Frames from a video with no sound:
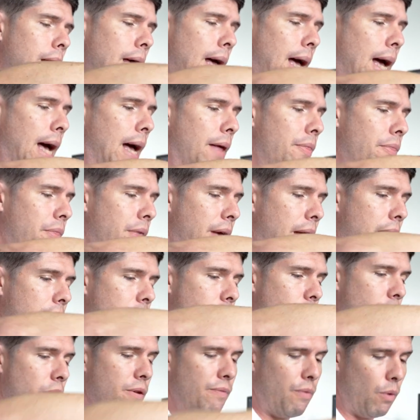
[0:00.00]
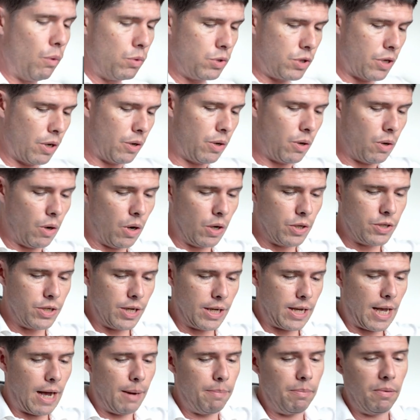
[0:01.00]
then you've also got
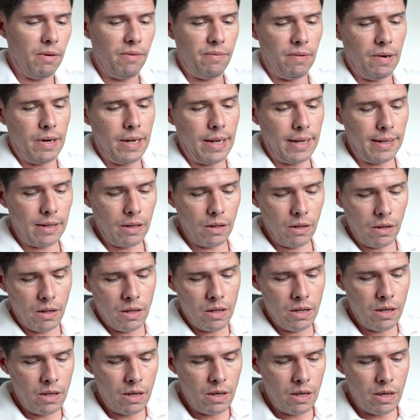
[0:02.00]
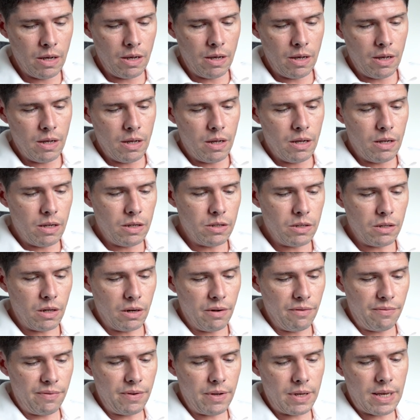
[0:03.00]
a couple of little sort
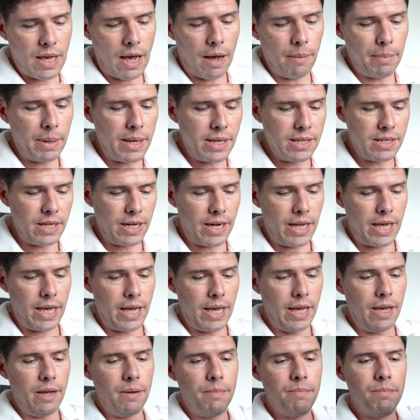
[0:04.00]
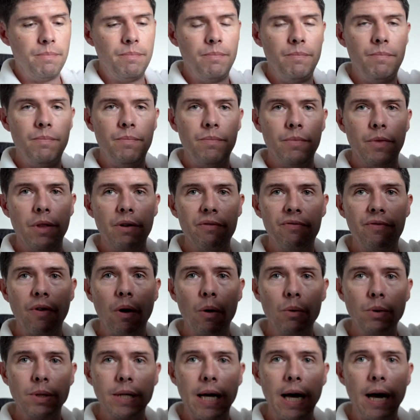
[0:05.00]
of cubbies in here that
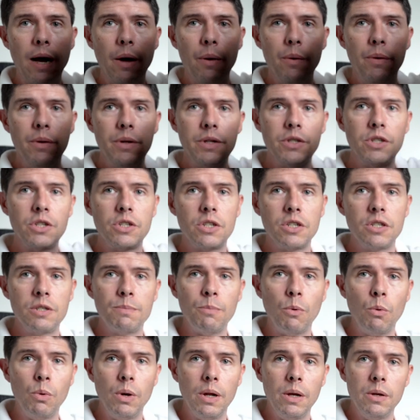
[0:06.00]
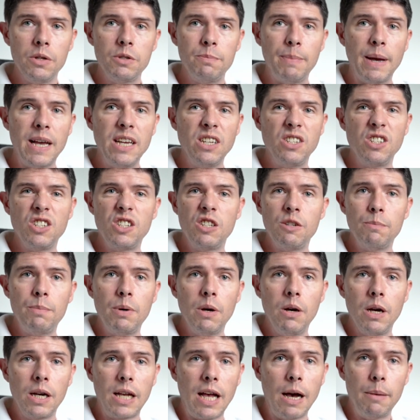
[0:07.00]
fold down, just a small little space just to
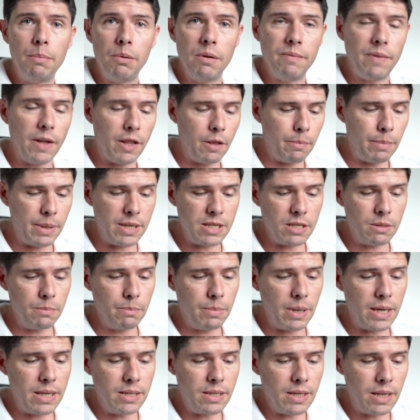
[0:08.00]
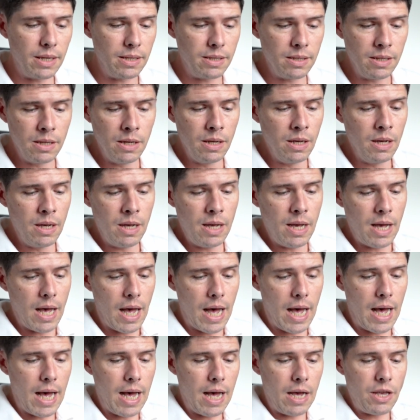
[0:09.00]
put a couple of other bits and pieces.
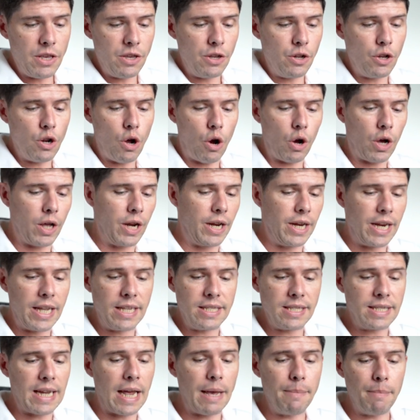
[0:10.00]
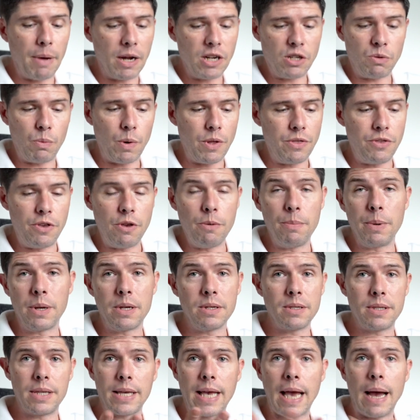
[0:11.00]
You're not going to need to take much with you
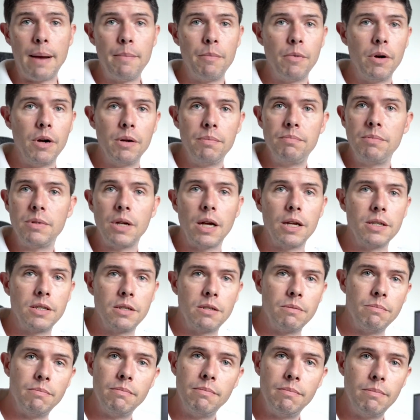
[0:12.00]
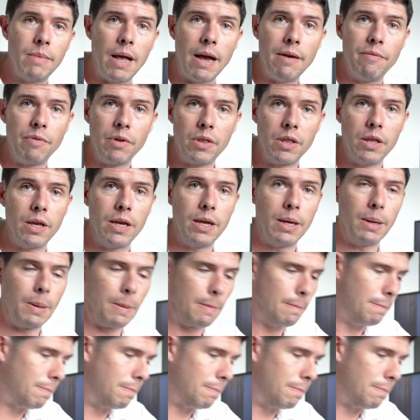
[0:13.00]
because the camera does everything